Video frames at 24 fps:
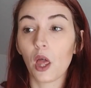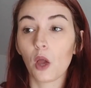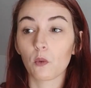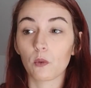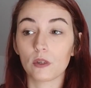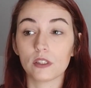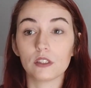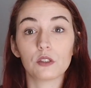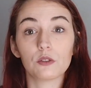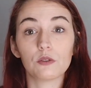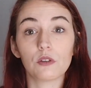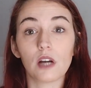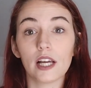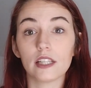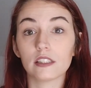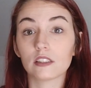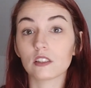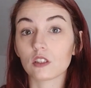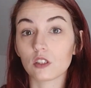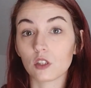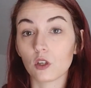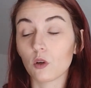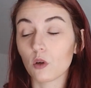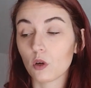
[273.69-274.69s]
When the
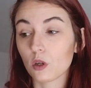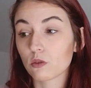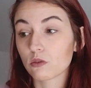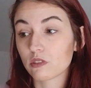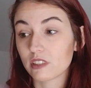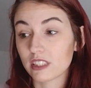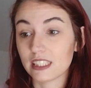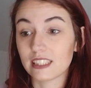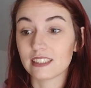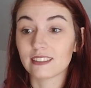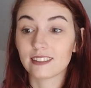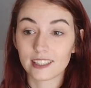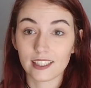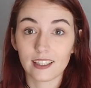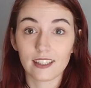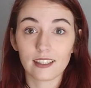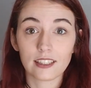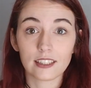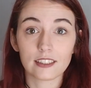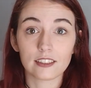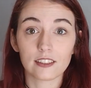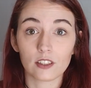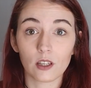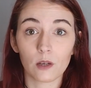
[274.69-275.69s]
rest, you already
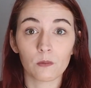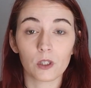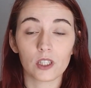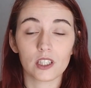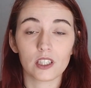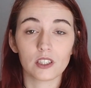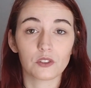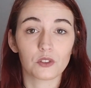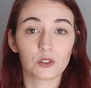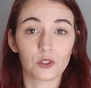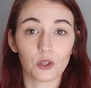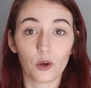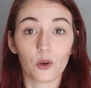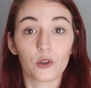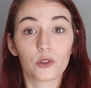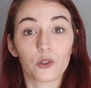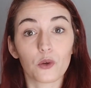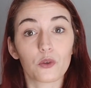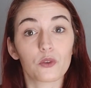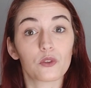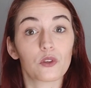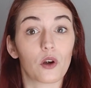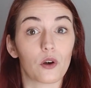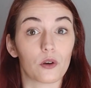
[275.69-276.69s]
seen it somewhere, so
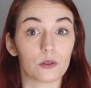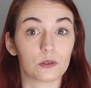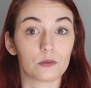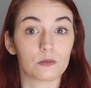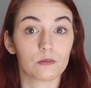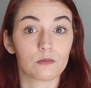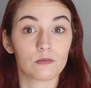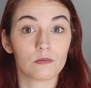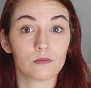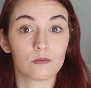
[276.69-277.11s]
you know.